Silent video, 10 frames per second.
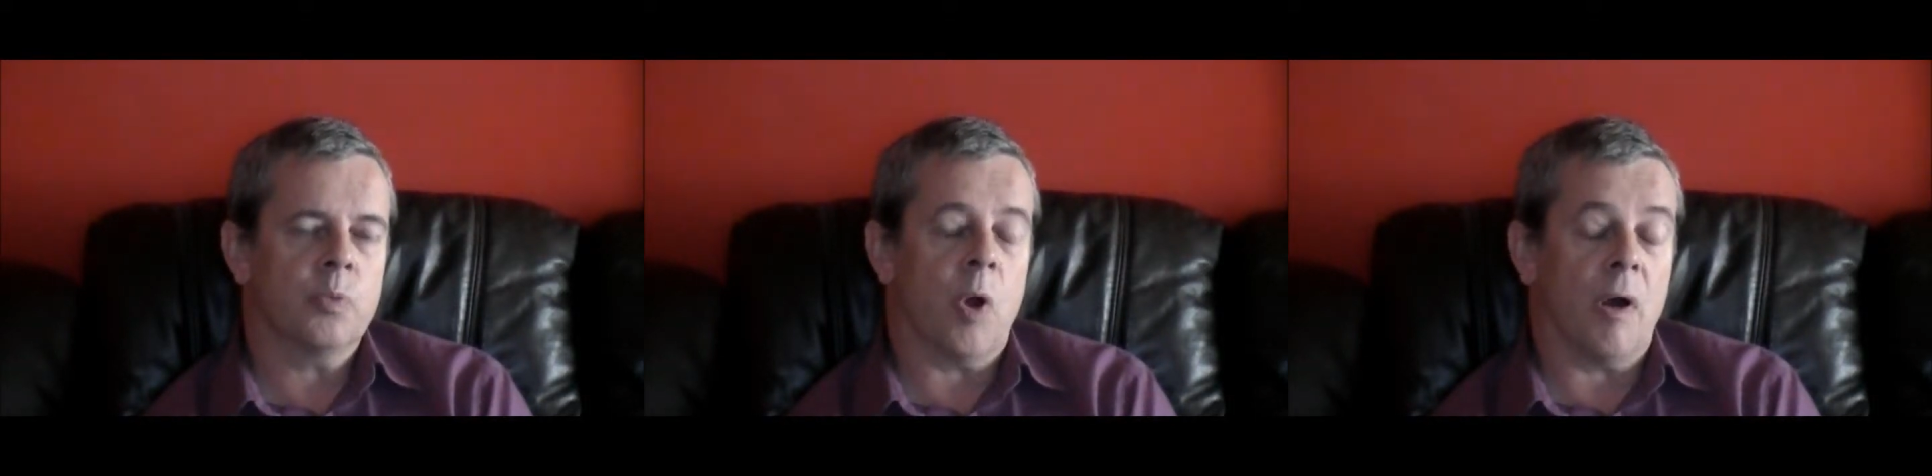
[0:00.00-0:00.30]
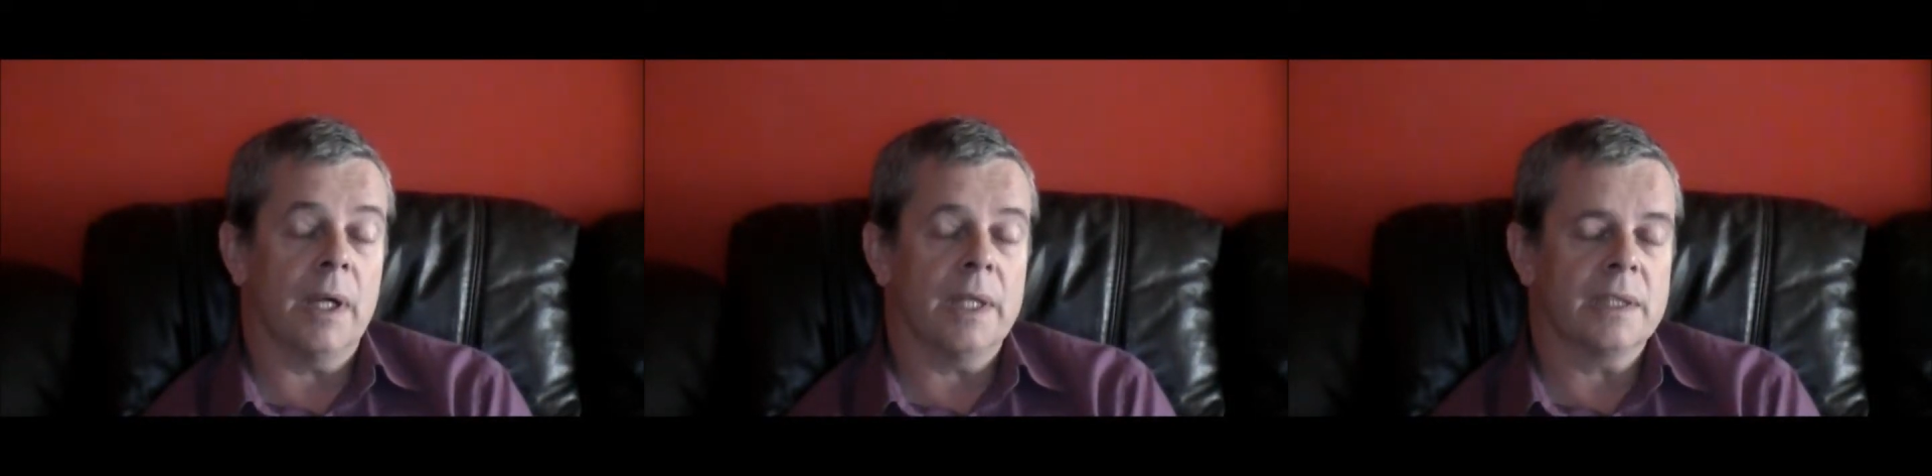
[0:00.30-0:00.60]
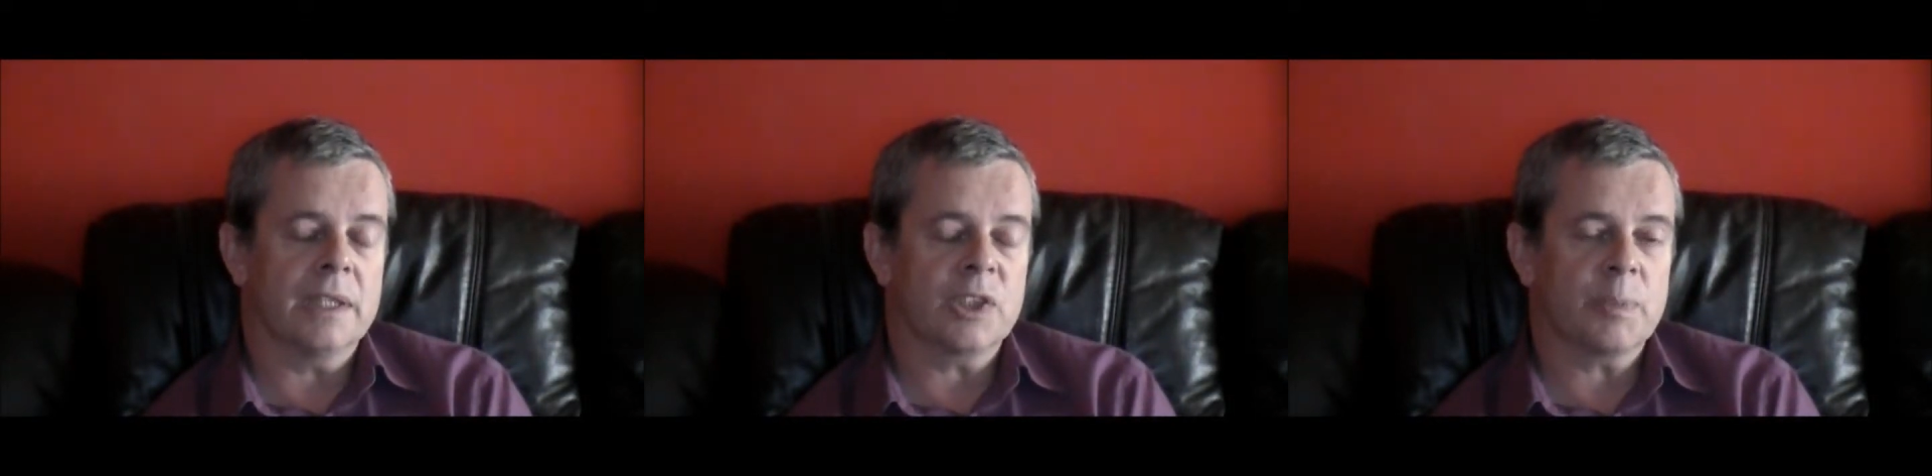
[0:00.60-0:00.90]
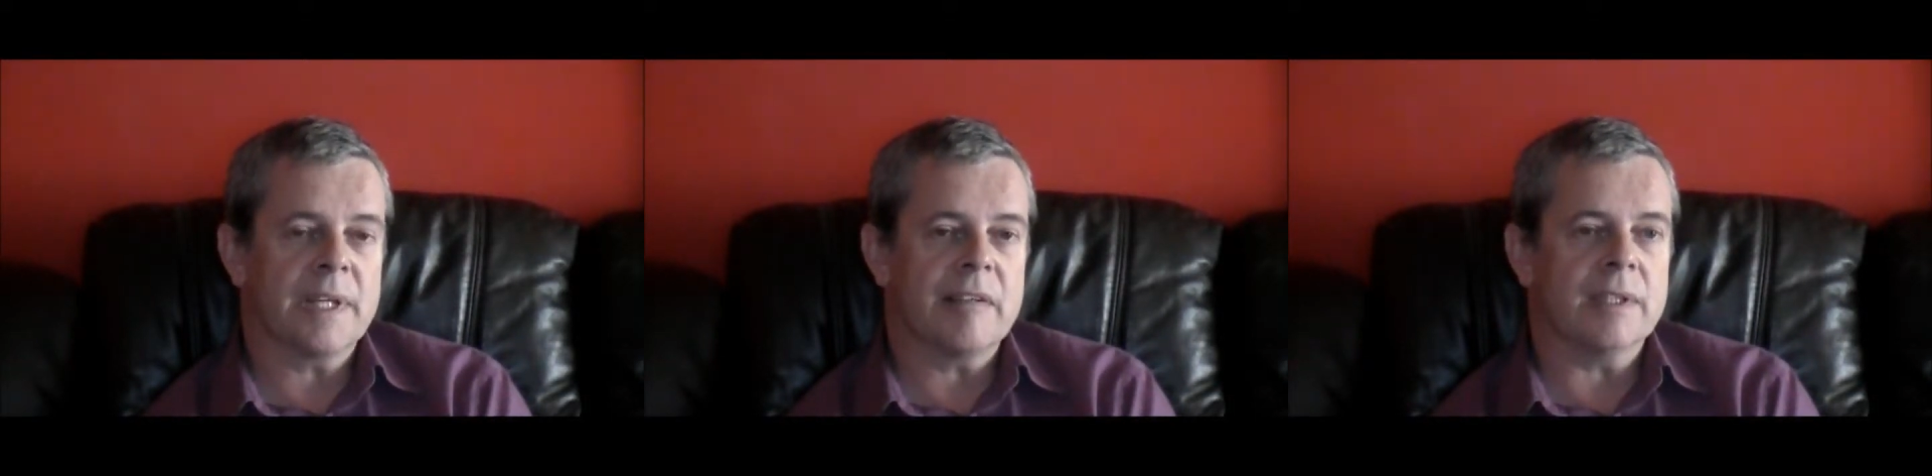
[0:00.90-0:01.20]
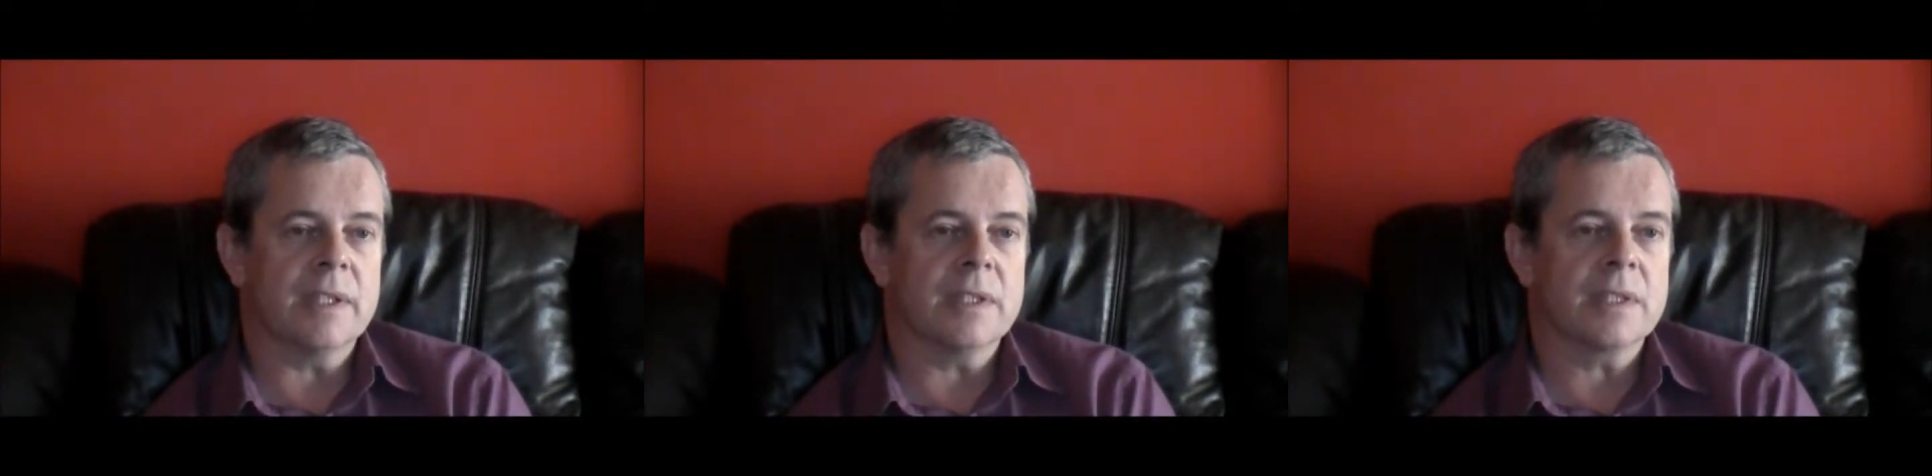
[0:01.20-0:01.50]
what I had
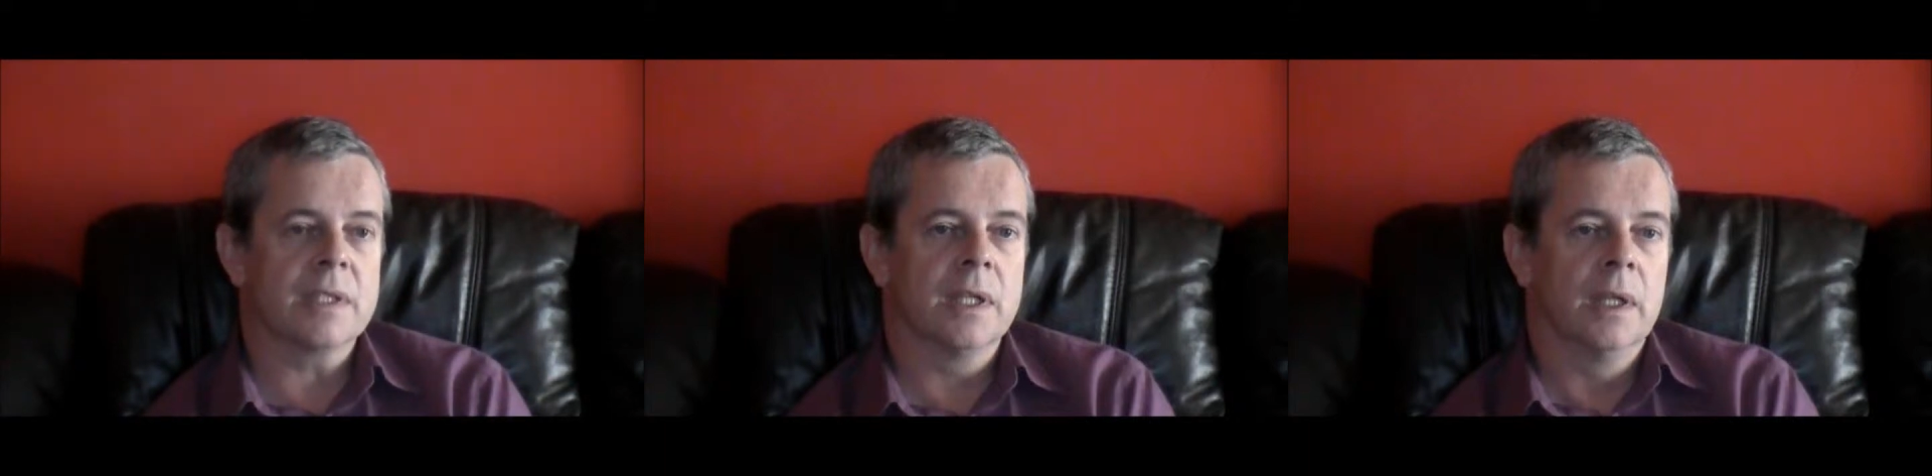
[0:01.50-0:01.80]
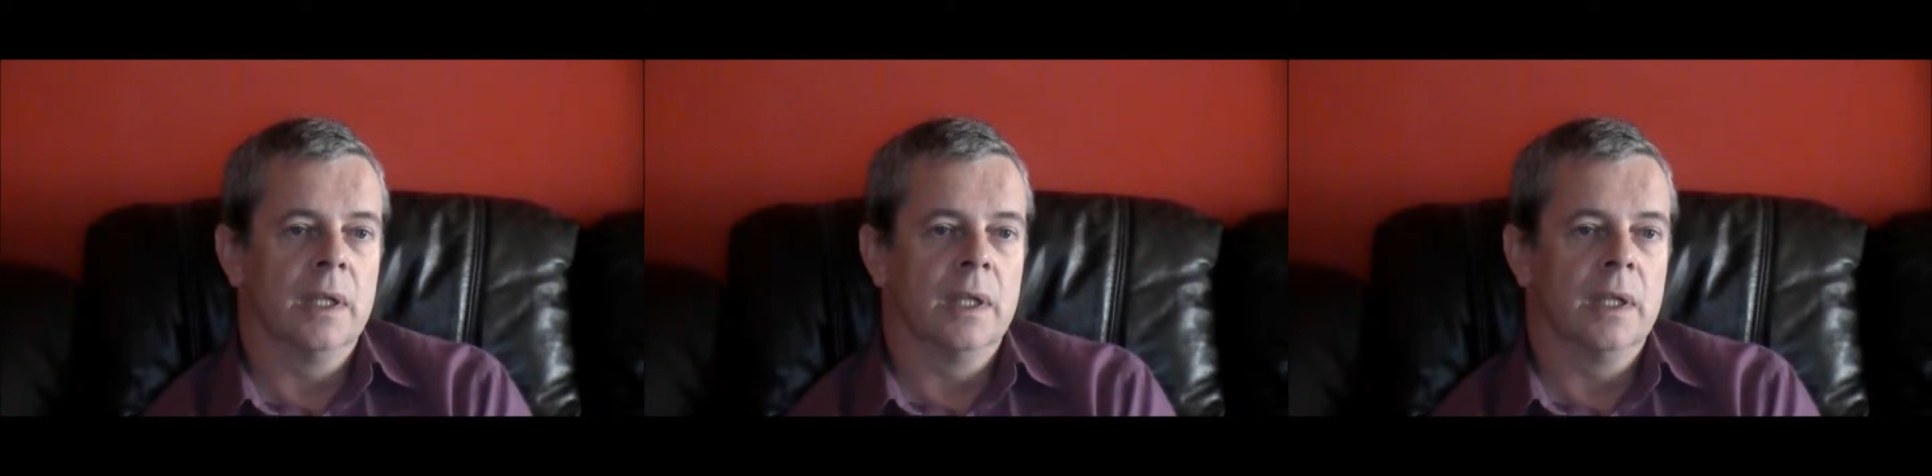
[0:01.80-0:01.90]
experienced.